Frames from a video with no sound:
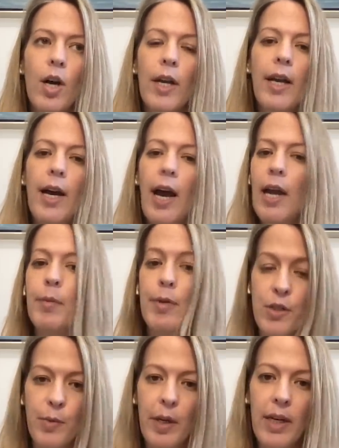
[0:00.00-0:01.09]
on
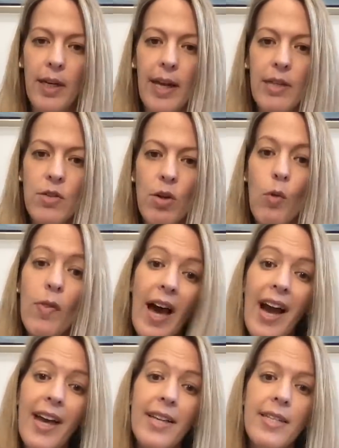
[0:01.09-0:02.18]
hyperspeed. And so
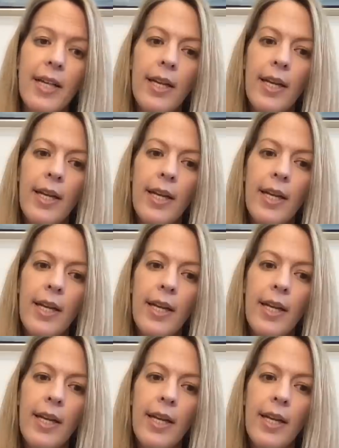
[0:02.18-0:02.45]
that